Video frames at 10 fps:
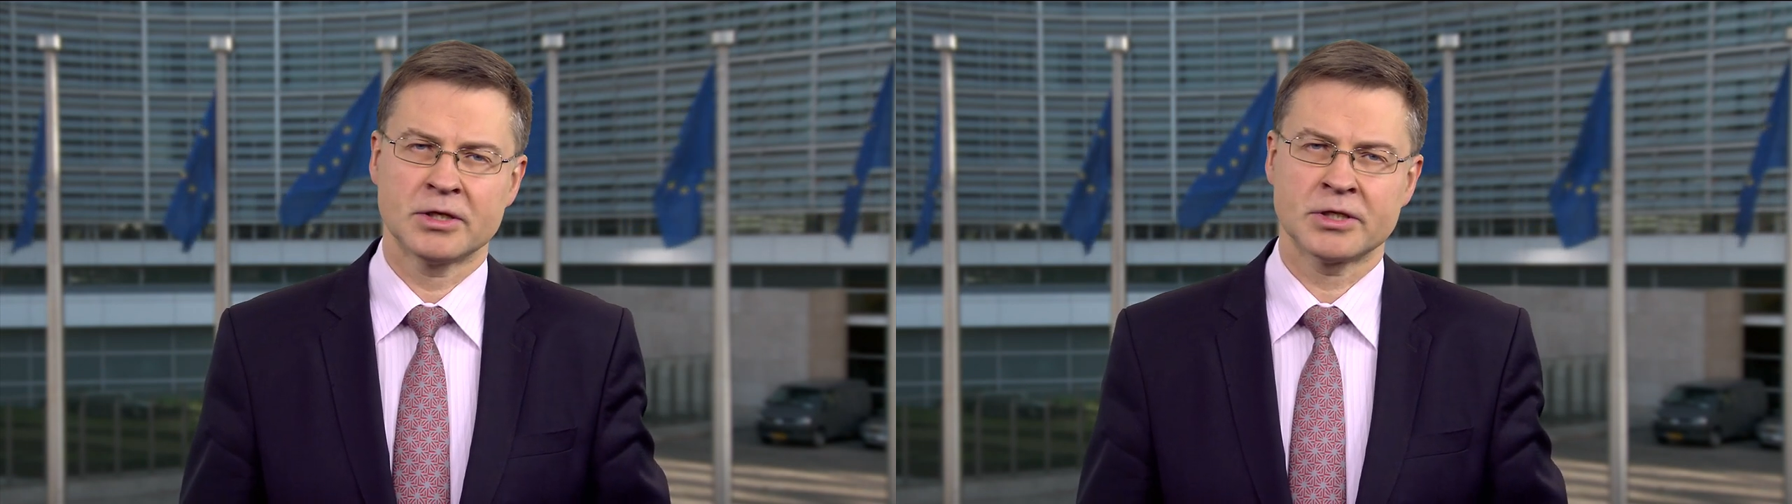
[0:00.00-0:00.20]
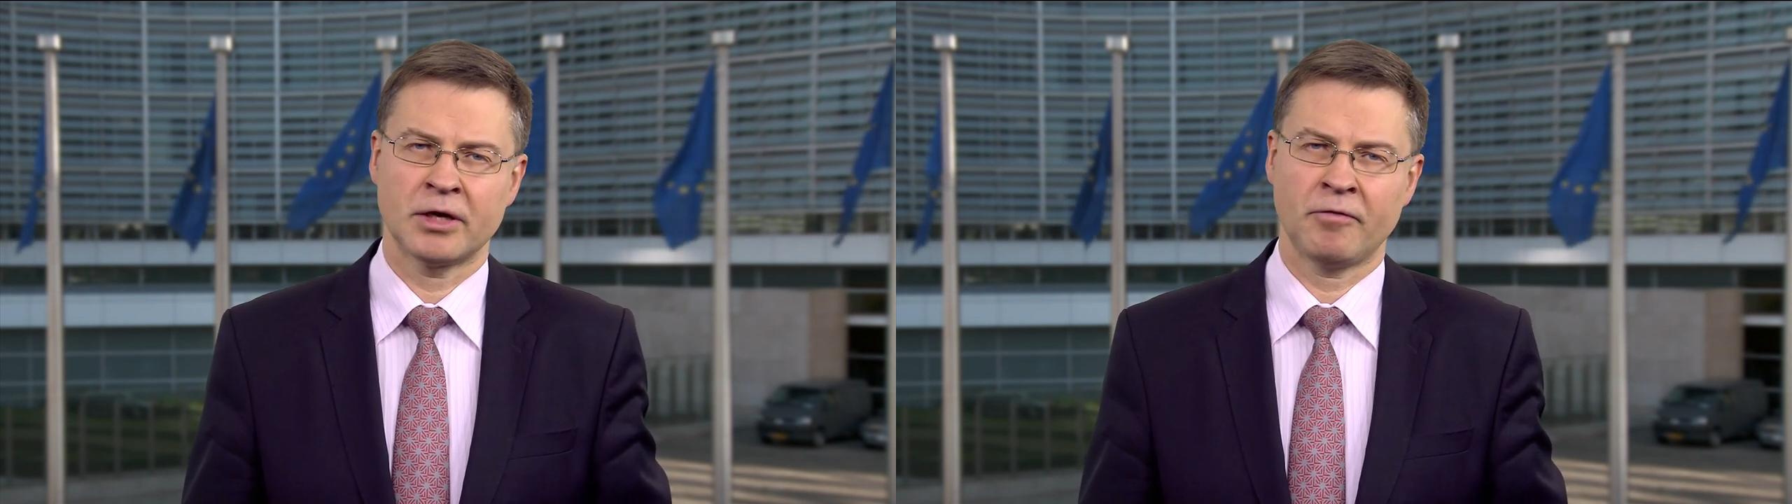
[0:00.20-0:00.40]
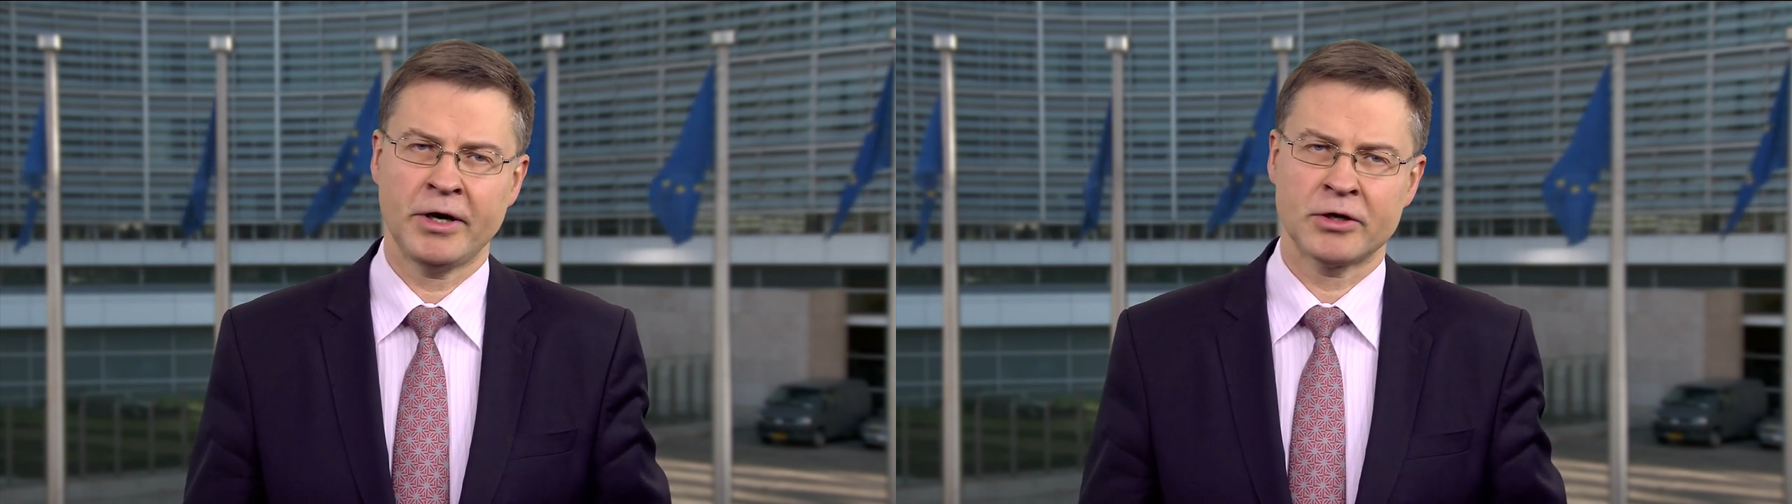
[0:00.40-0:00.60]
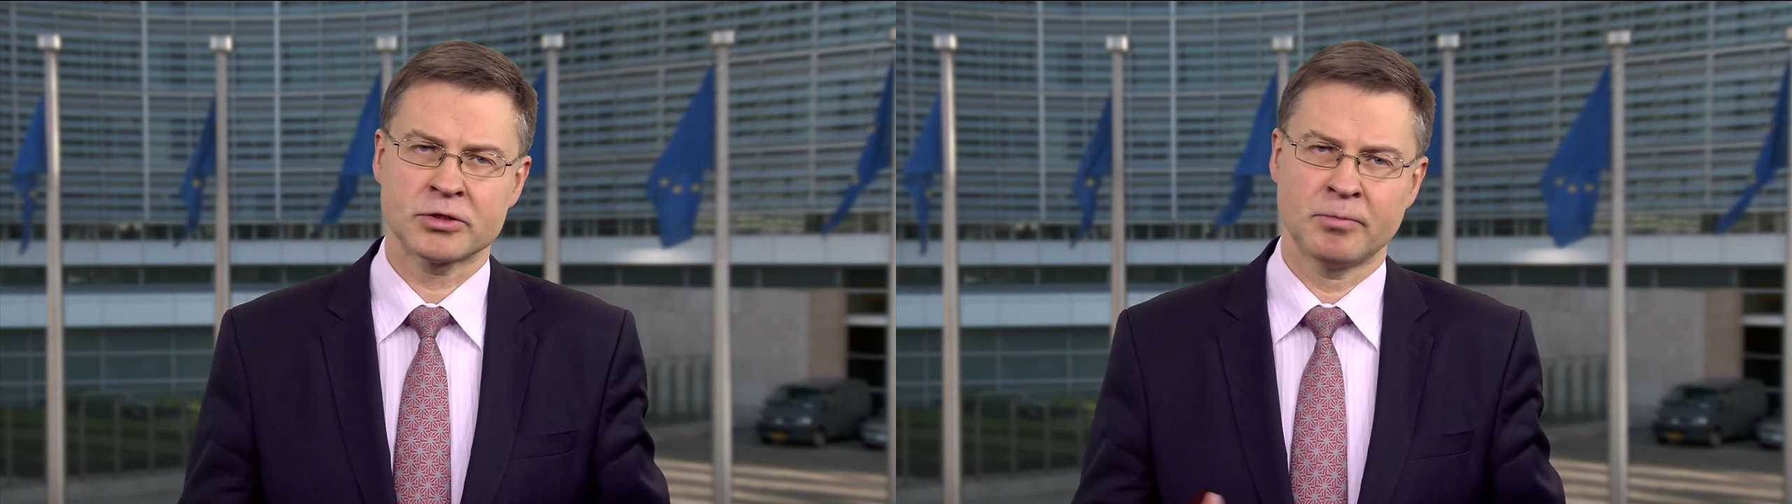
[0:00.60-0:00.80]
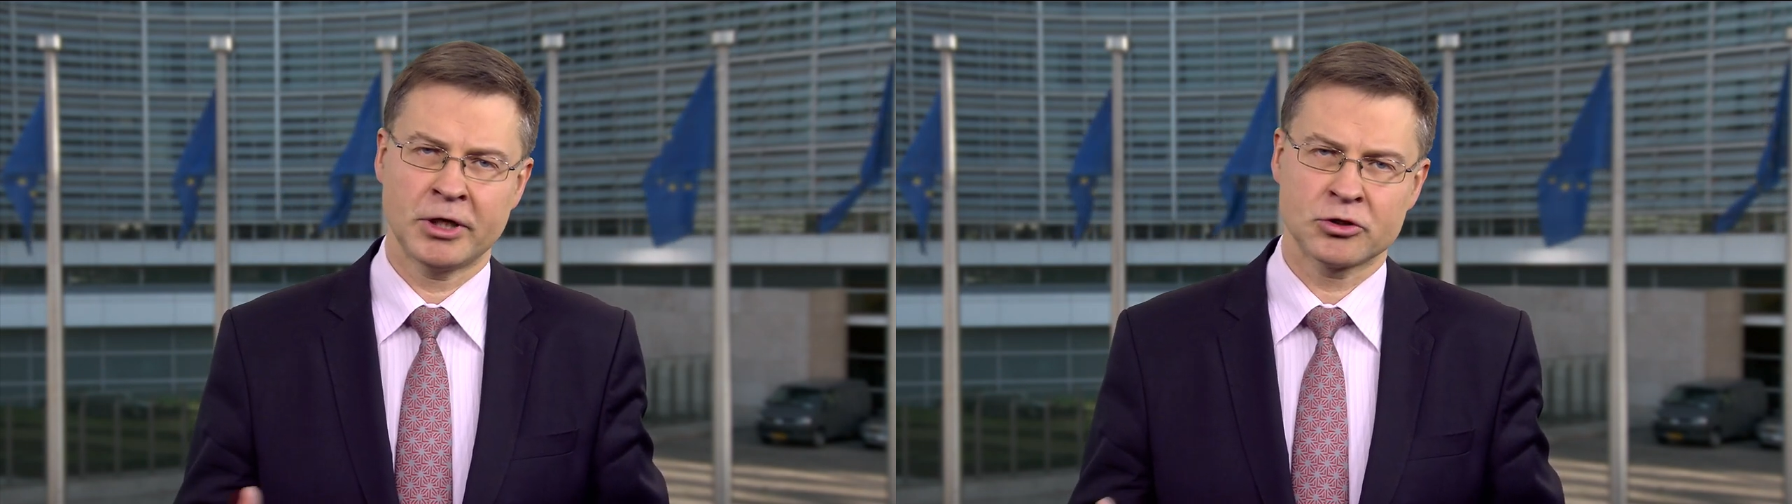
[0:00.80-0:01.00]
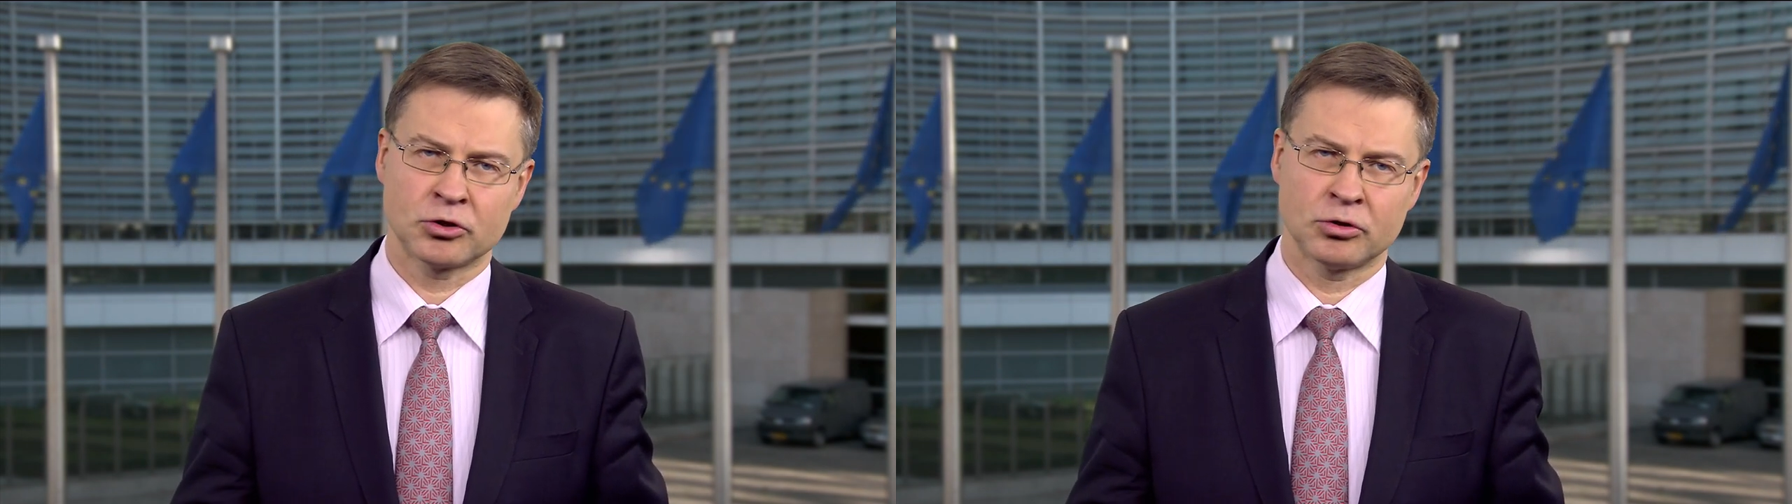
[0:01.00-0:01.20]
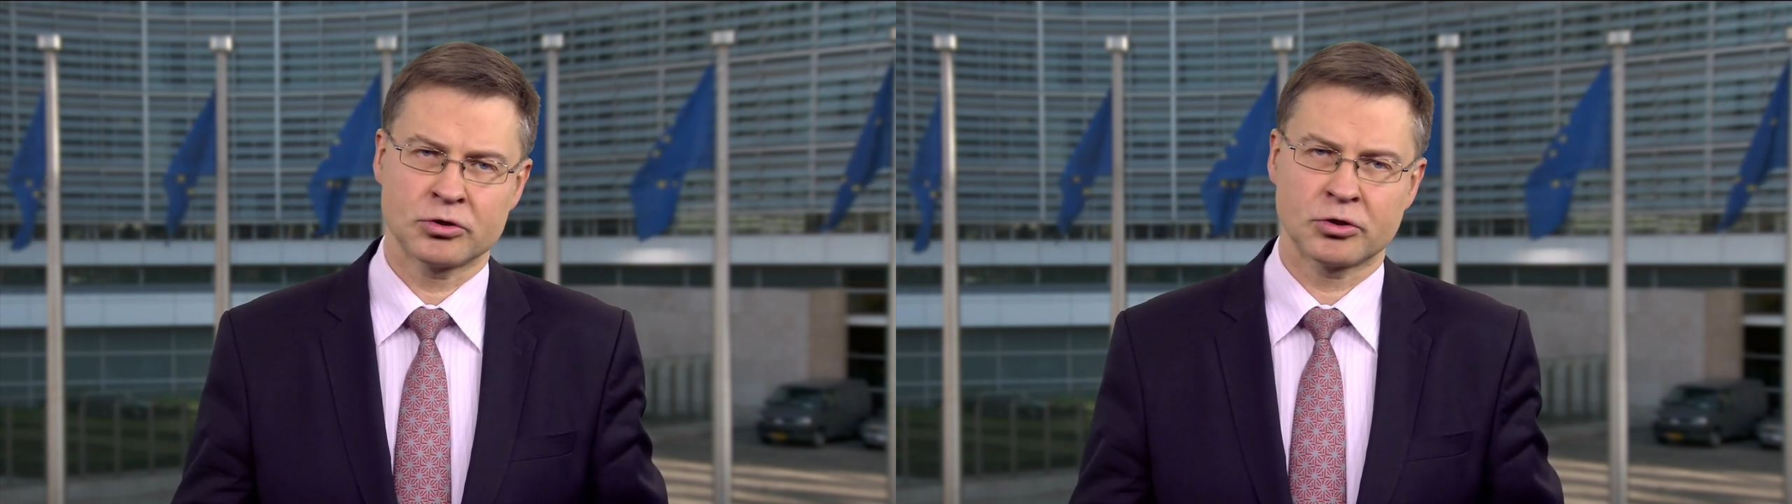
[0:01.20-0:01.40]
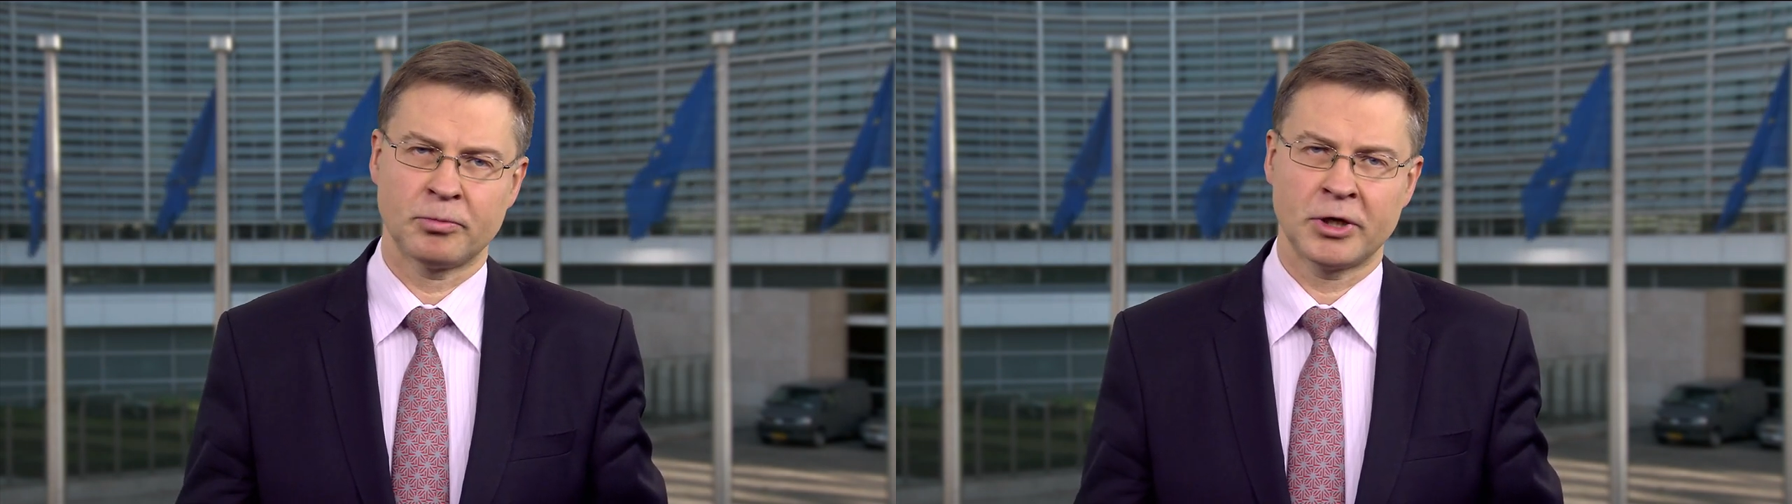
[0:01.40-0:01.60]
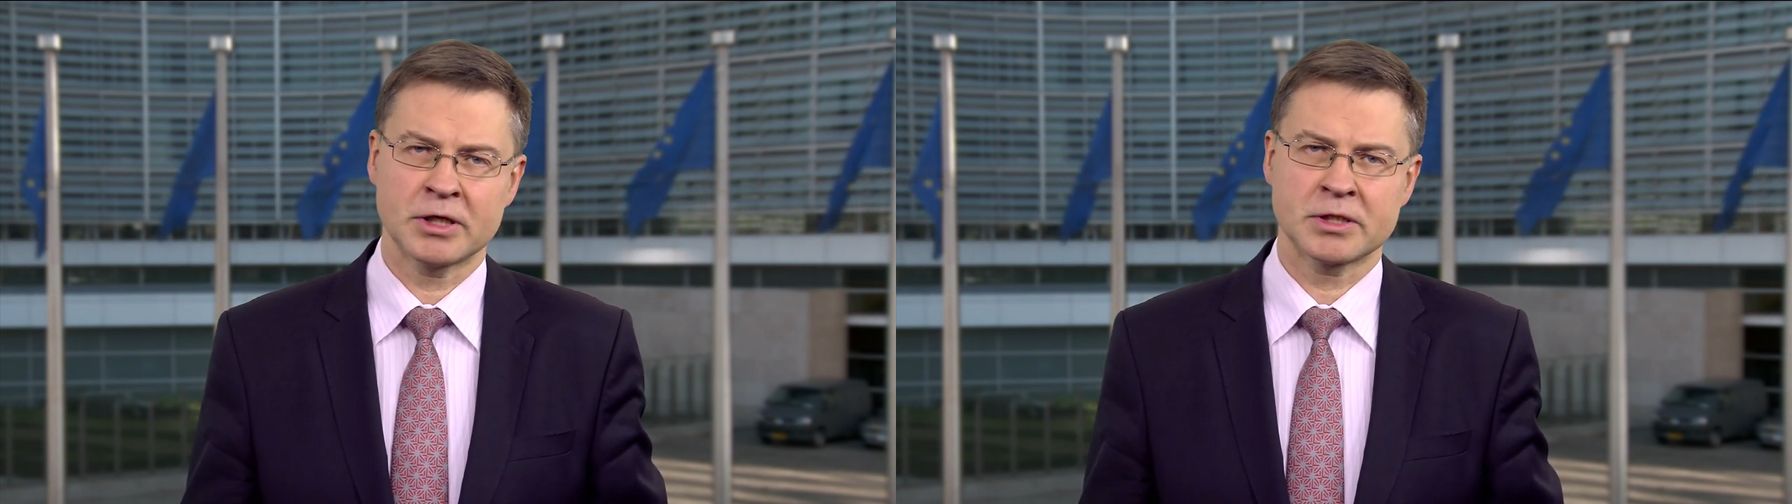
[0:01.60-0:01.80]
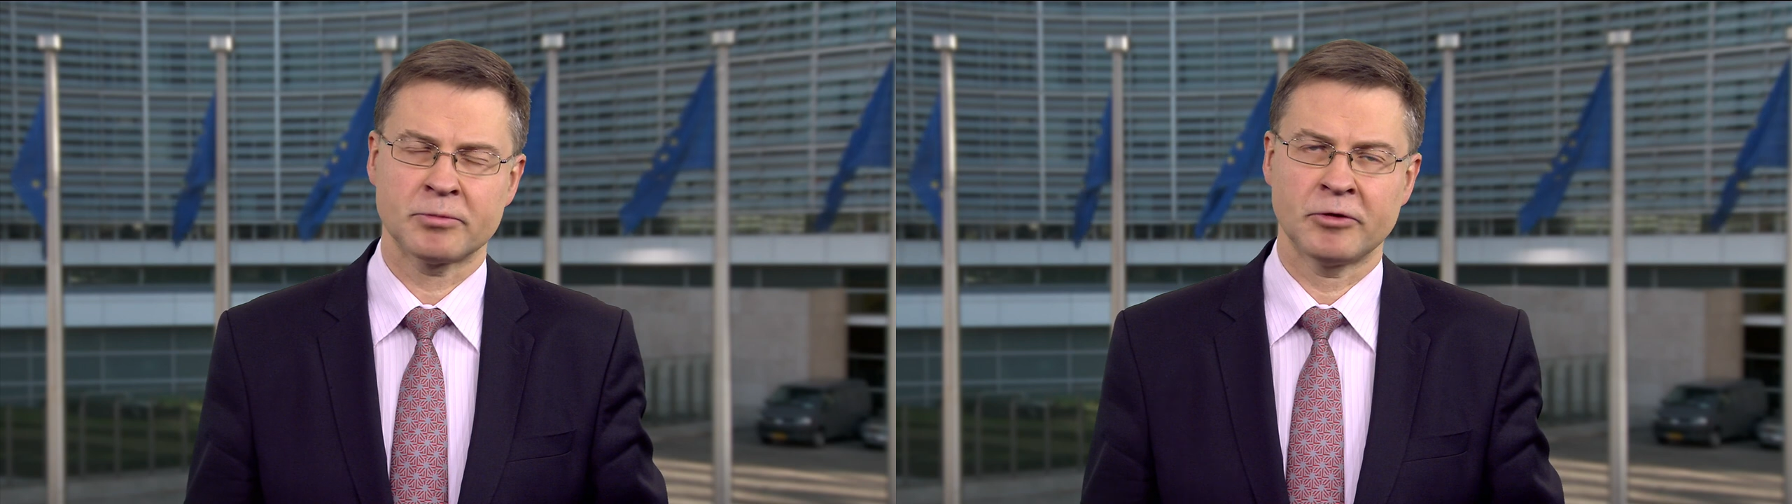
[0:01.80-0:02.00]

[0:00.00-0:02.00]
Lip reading: There are various milestones to pass